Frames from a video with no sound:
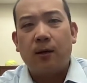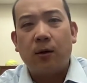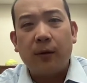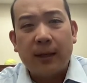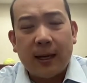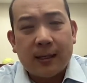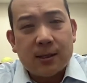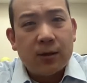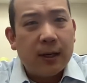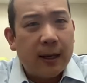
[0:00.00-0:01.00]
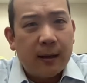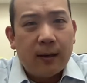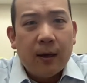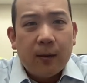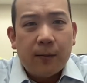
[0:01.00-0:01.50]
girl yesterday
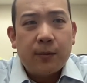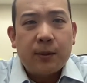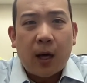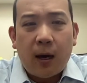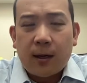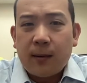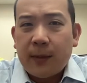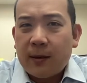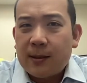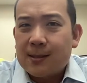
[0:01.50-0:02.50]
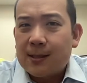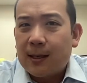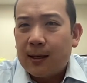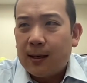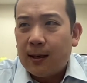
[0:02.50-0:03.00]
and we were talking about this
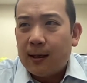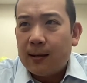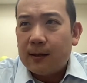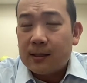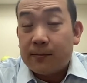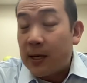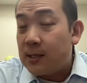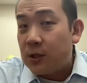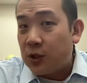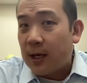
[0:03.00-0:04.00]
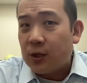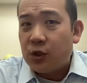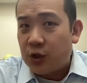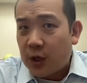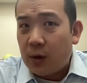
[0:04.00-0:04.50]
uh, this message i
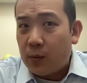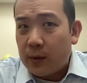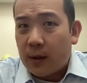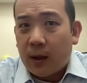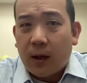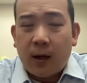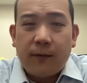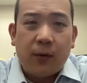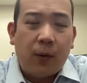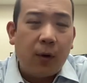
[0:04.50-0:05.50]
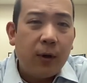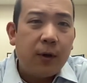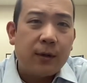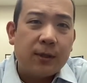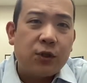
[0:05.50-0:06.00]
actually shared with a lot of you
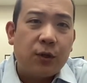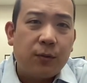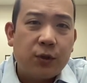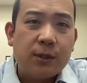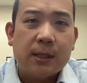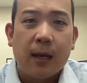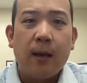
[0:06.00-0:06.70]
earlier this year which is